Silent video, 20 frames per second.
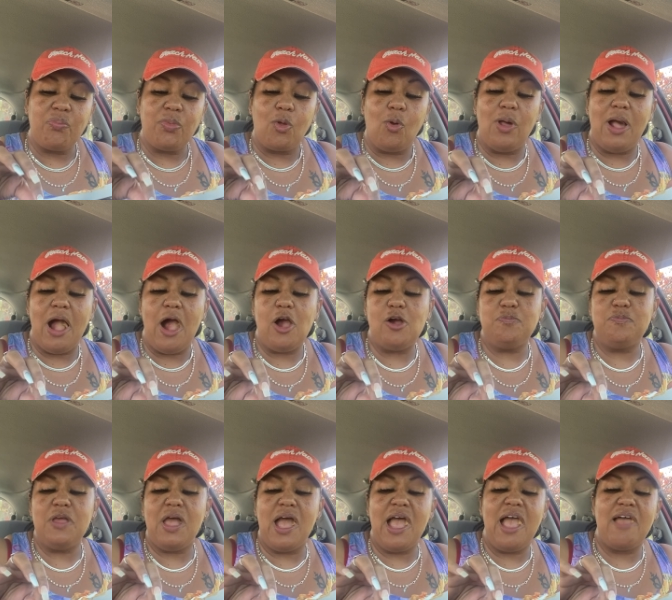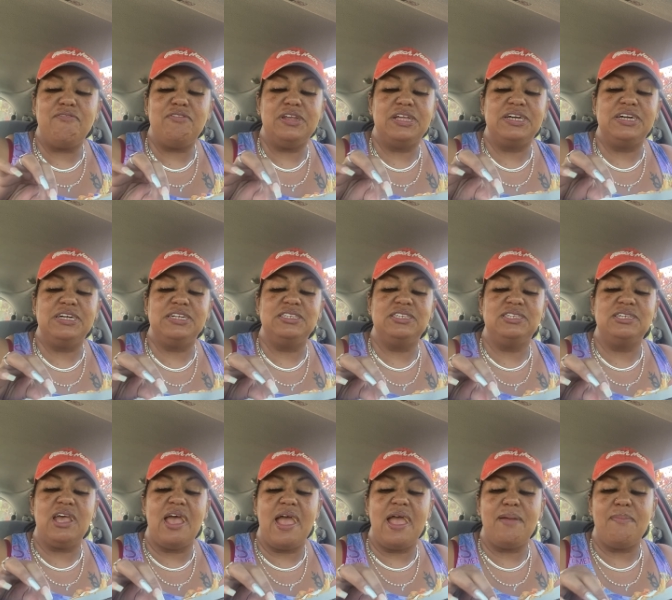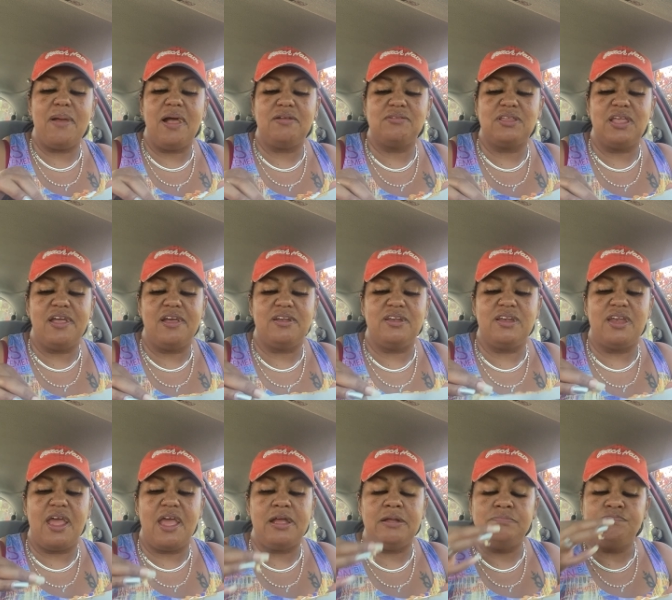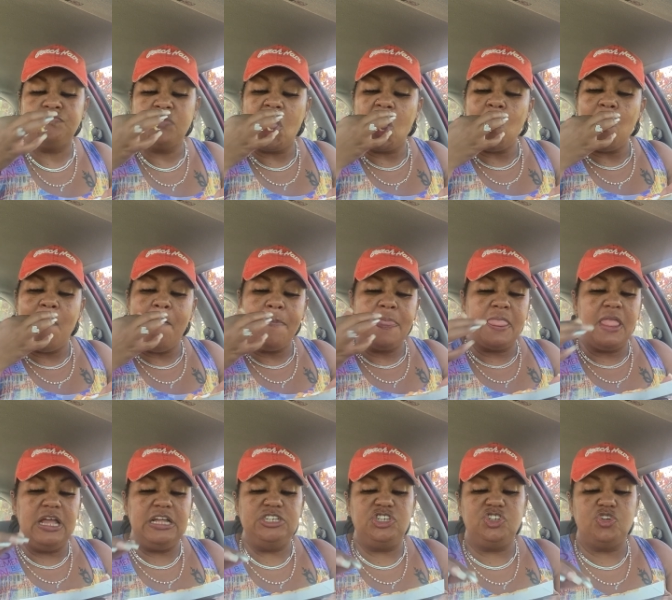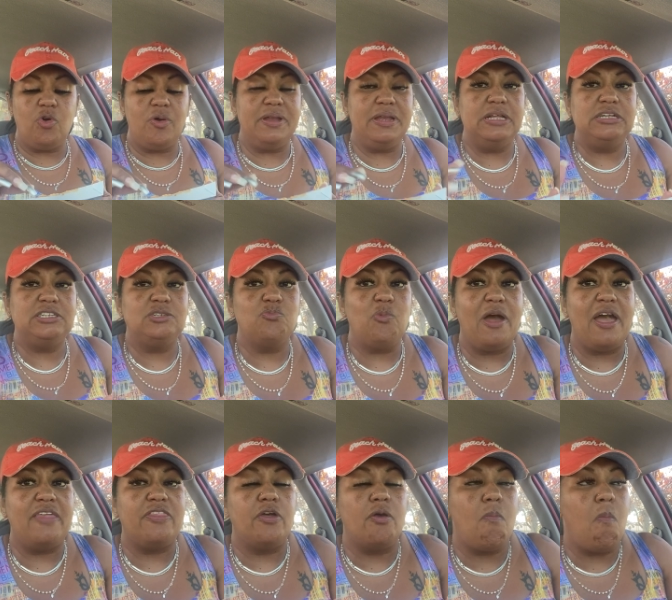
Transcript: Well, I hope y'all having a good time out there today, enjoying this weather,